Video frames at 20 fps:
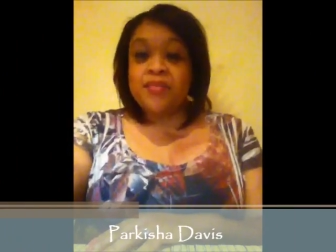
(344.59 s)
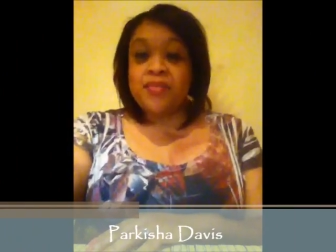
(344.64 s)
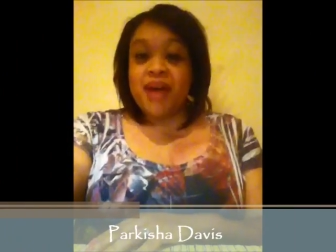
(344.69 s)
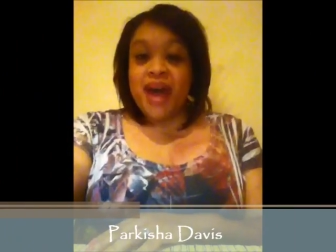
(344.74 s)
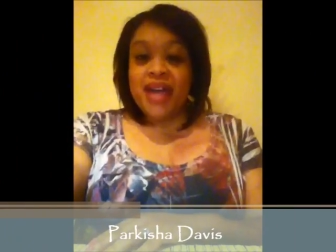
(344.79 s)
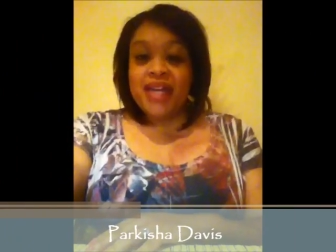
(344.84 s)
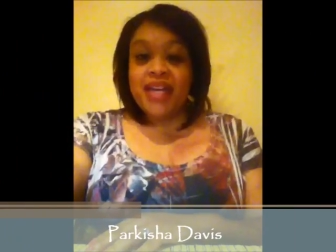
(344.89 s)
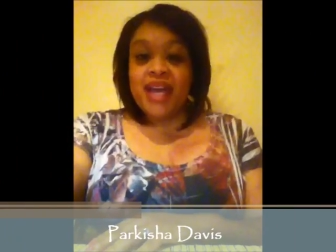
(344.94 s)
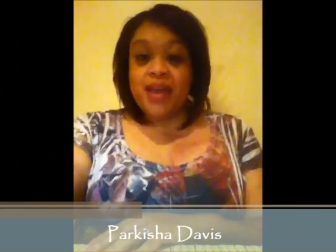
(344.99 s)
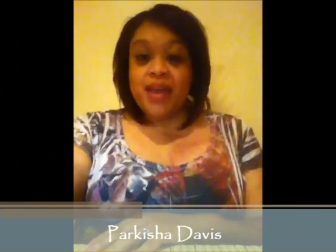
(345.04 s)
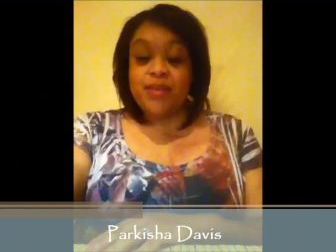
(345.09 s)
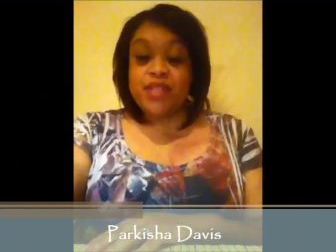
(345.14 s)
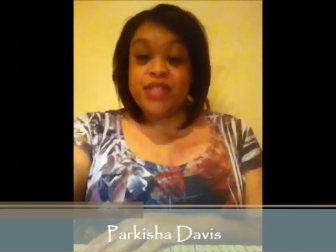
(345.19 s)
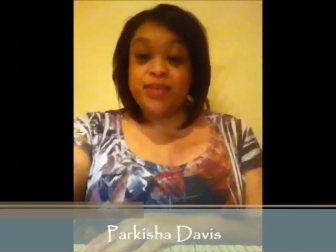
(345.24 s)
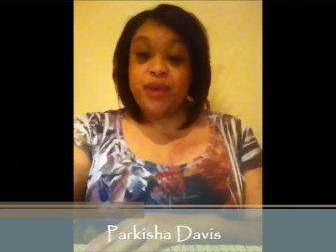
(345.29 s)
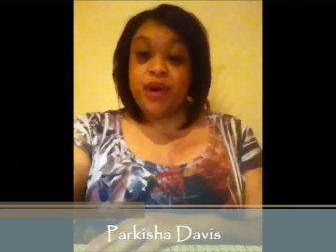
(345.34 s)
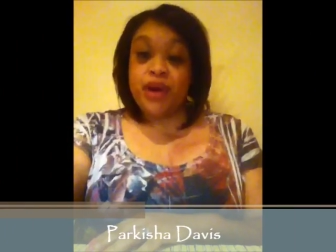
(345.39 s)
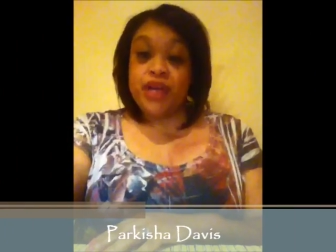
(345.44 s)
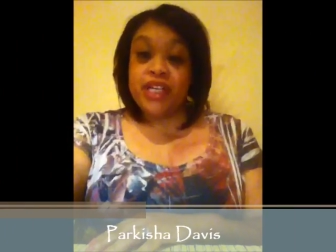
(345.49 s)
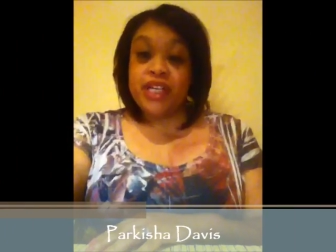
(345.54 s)
My name
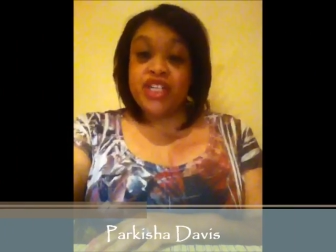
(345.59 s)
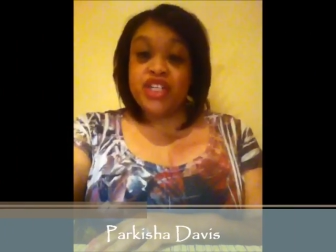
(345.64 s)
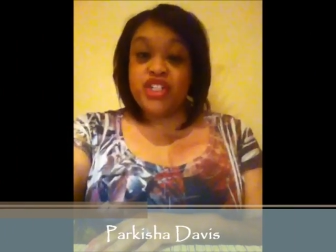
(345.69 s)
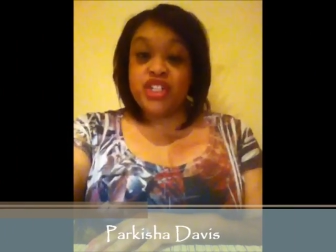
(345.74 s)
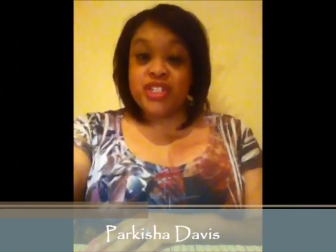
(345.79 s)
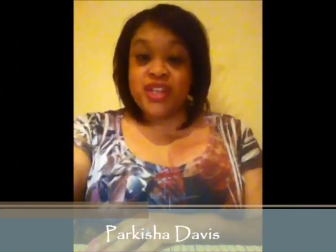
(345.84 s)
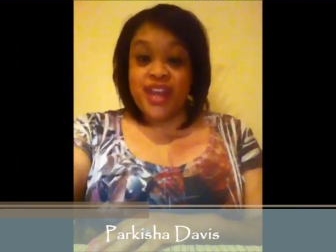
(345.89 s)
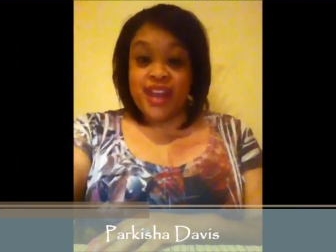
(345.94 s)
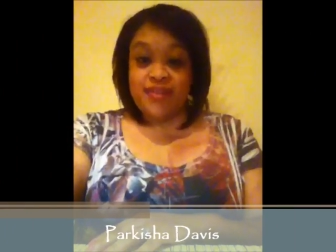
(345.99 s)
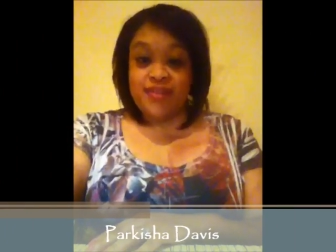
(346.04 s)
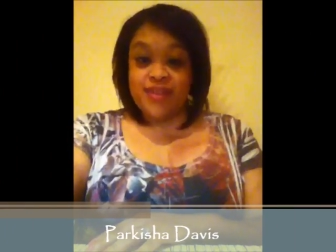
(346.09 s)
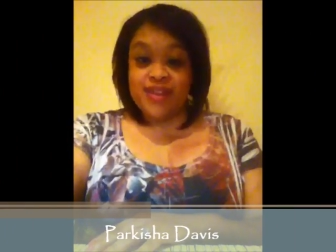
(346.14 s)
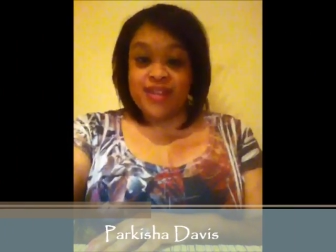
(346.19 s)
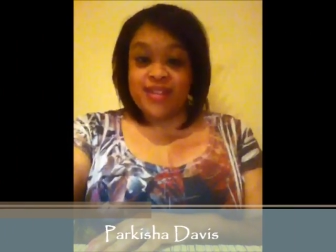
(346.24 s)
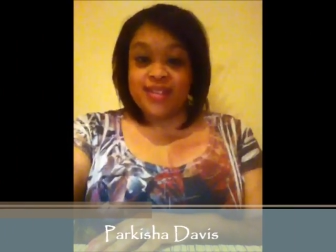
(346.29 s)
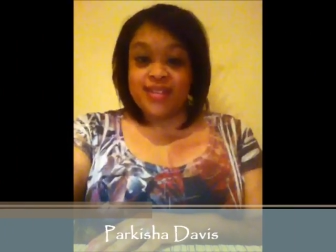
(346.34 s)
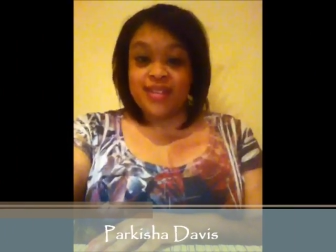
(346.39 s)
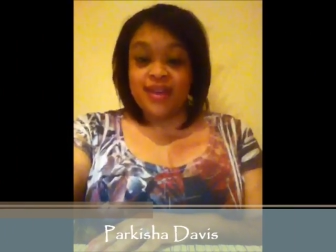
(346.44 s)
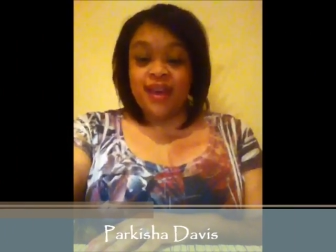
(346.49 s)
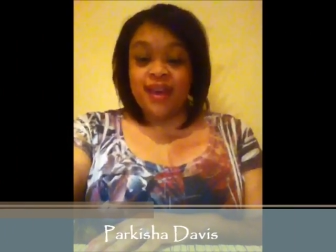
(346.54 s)
is Parkeisha
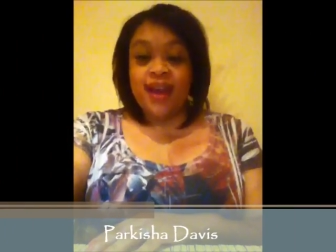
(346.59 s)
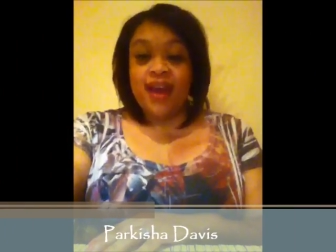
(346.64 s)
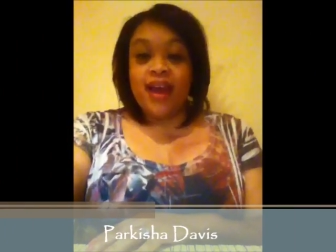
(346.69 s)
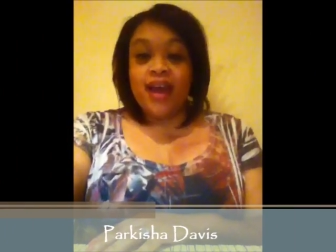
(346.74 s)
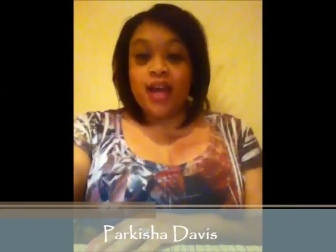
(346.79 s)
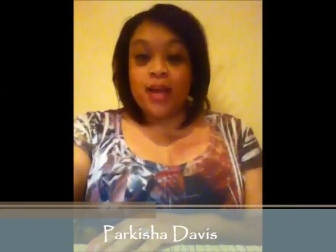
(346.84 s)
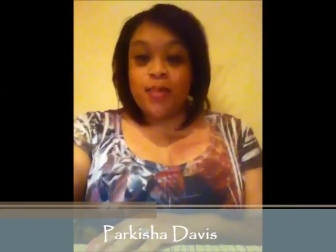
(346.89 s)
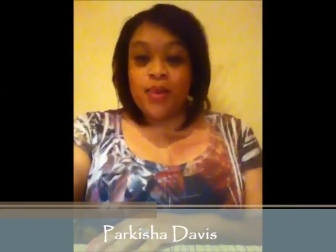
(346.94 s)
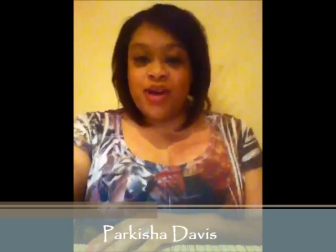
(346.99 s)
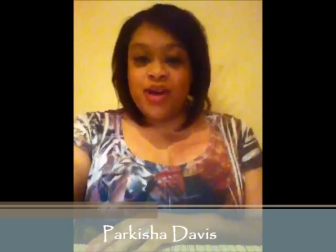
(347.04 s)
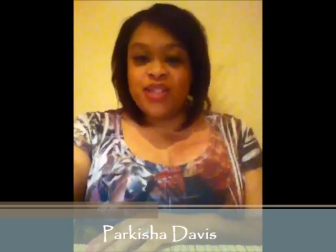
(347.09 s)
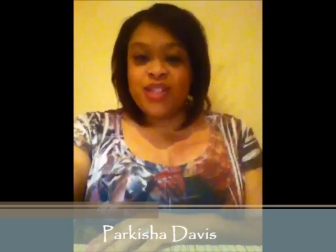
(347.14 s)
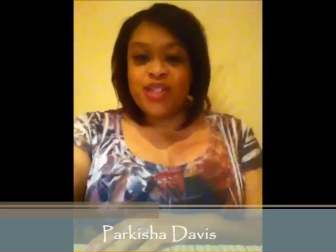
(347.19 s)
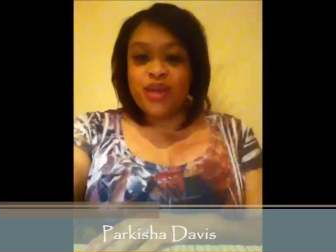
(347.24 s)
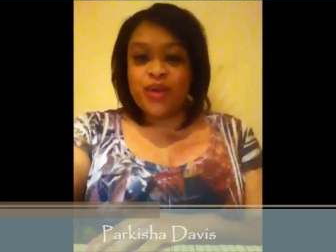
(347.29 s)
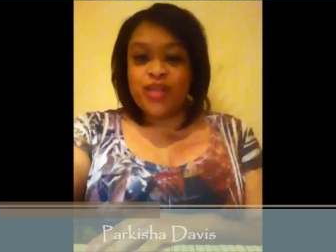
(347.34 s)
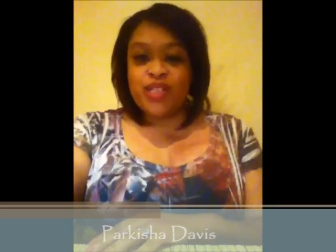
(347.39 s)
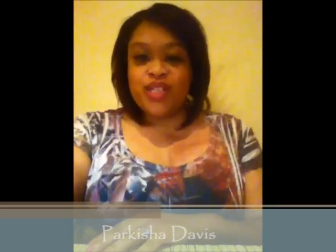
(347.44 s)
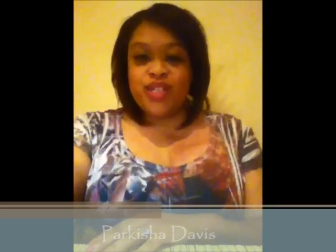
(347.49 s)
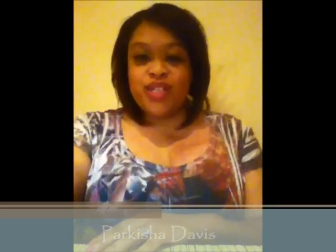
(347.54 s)
Davis, and I'm
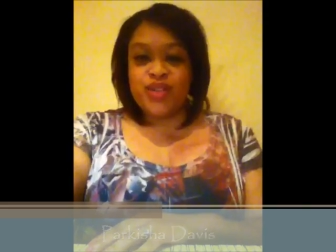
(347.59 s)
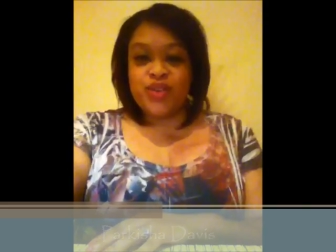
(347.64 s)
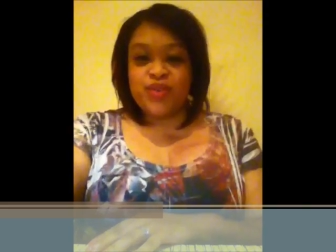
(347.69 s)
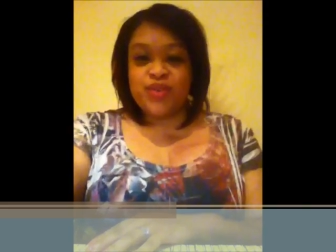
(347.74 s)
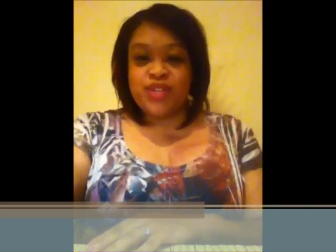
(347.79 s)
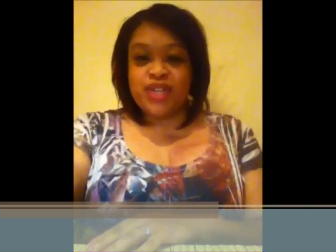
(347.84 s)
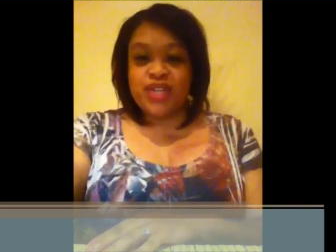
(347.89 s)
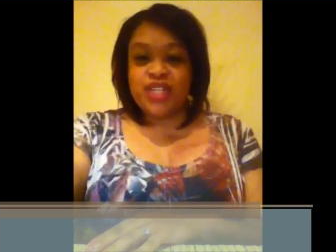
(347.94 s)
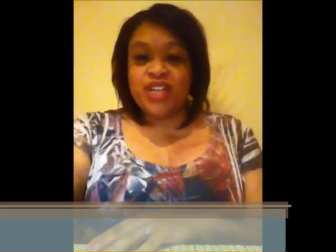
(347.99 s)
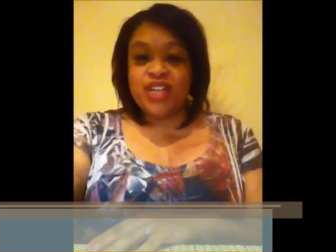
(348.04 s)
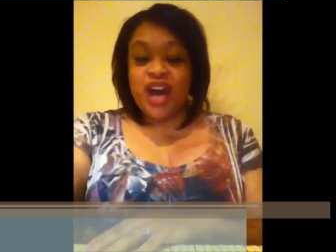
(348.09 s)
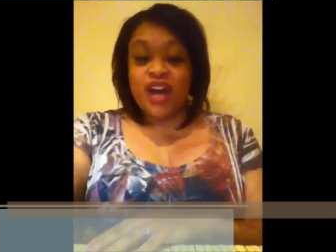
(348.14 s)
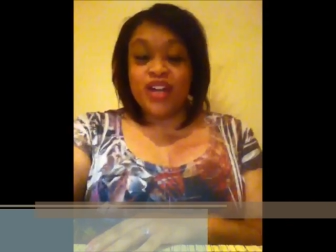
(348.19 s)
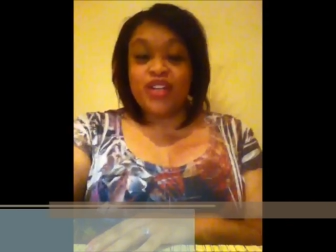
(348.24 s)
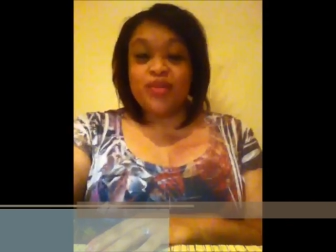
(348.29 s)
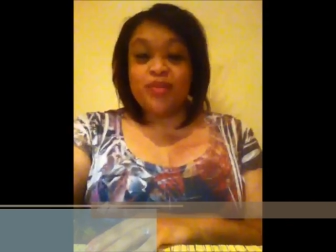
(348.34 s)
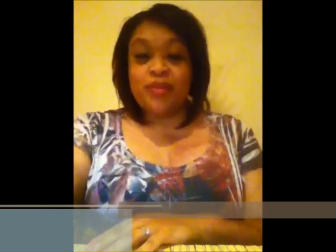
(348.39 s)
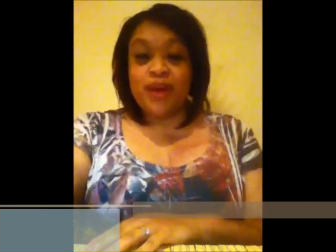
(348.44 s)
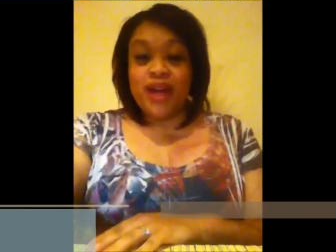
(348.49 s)
also a student in Dr.